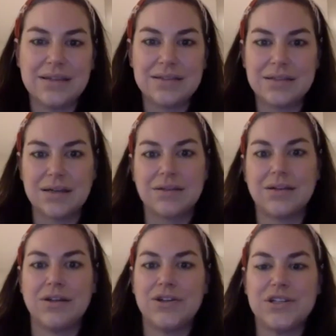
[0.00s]
is
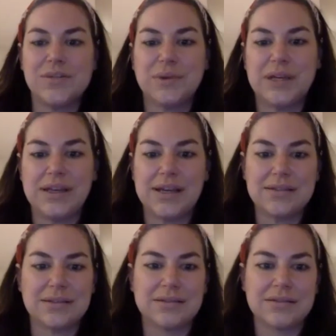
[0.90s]
technology to be
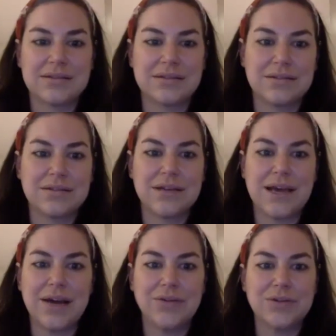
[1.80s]
licensed
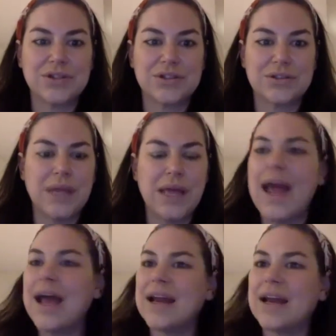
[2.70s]
out.
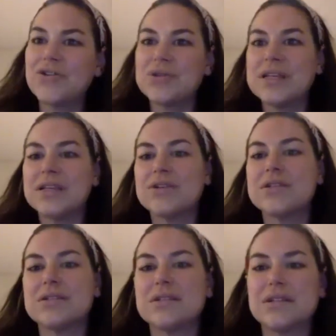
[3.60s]
And actually,
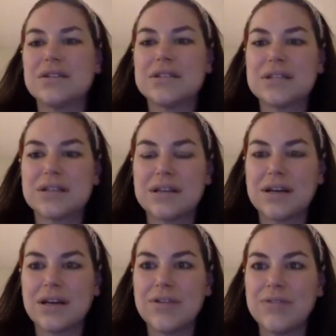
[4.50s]
there's
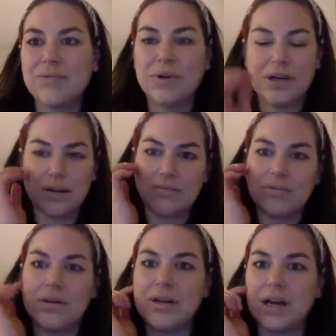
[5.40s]
kind of
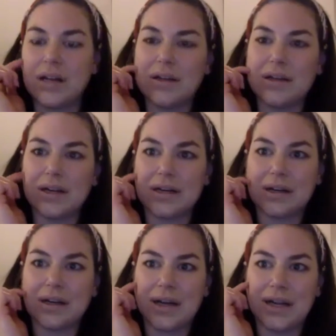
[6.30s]
one other
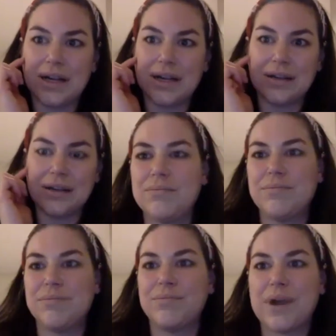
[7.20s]

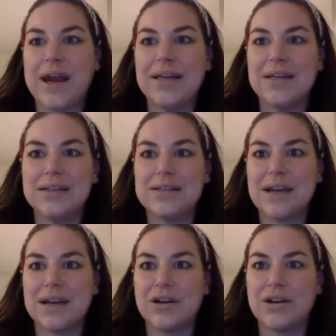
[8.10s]
branded
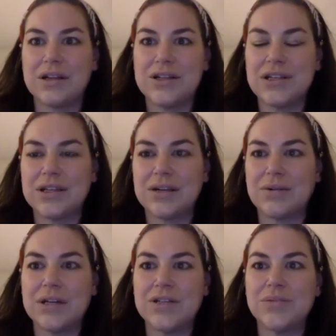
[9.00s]
technology that I
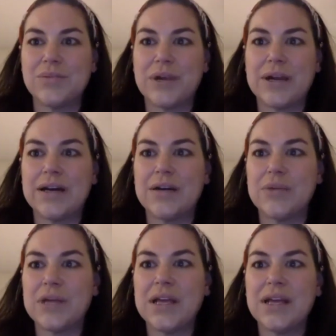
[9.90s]
wanted to bring up.
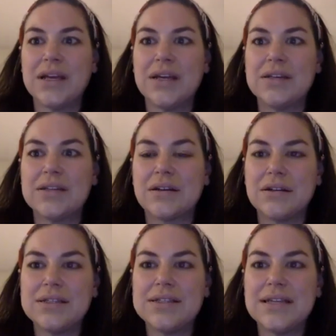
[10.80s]
It's
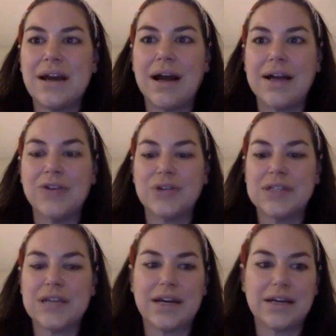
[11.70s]
called
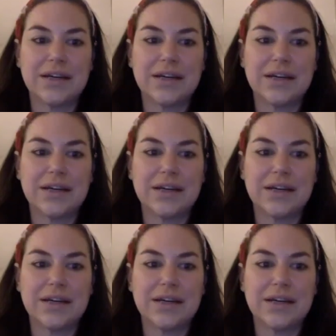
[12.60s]
Dehydratech.